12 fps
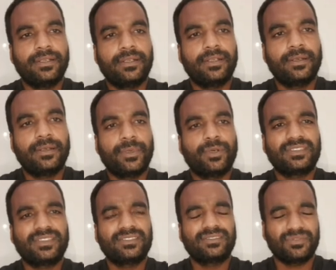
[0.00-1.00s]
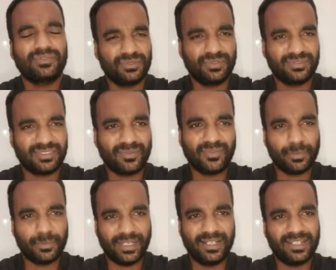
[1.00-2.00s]
because it is somewhat
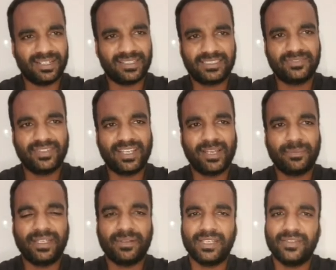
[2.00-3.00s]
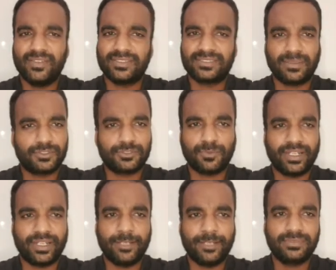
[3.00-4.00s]
bigger. That's why I'm giving some small
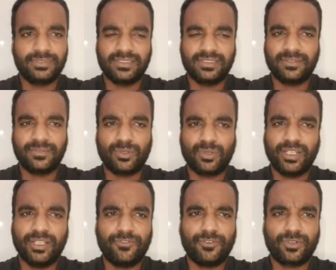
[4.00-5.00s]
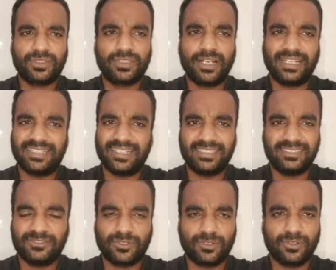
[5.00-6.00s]
names only for the
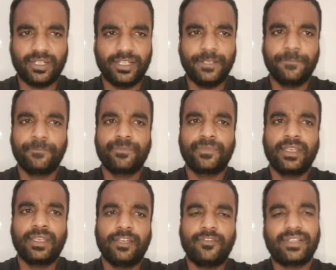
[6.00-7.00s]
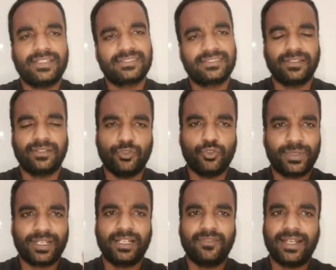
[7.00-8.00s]
analysis only. If it is
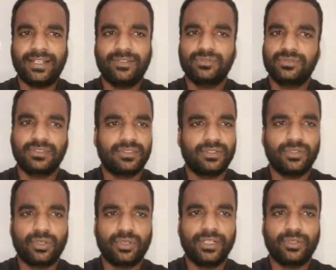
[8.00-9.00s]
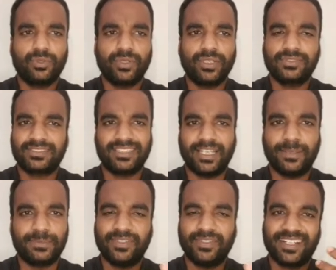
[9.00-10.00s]
numerical values, no need to give such
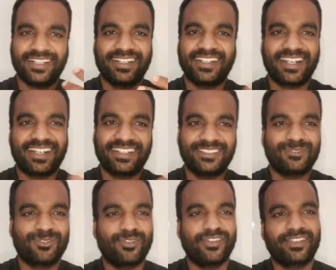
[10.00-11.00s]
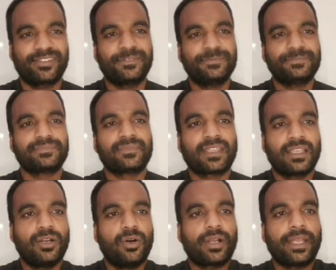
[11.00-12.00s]
names. We can directly solve it.
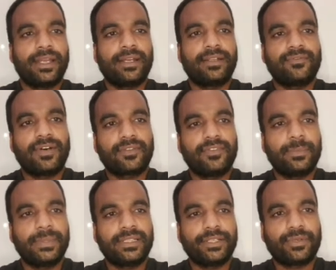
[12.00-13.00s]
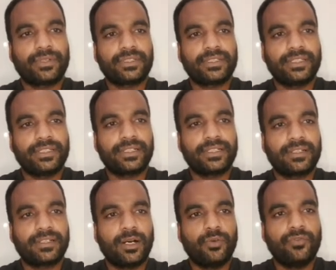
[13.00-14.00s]
Okay, and what will be the equation here?
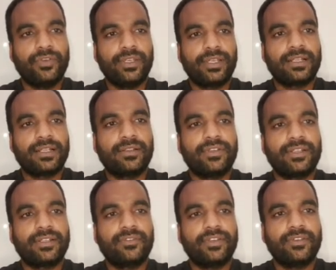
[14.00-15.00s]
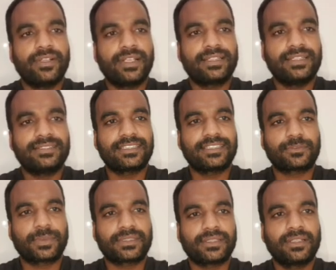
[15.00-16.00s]
How we will get this expression?